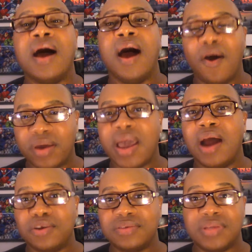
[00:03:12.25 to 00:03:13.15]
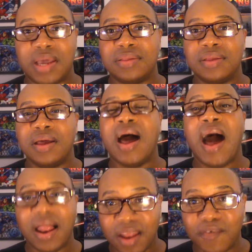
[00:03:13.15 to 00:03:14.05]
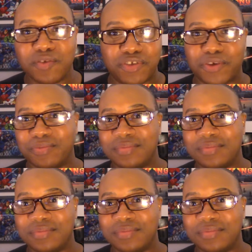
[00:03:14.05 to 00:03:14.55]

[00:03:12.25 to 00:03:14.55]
okay, I understand. I love you too.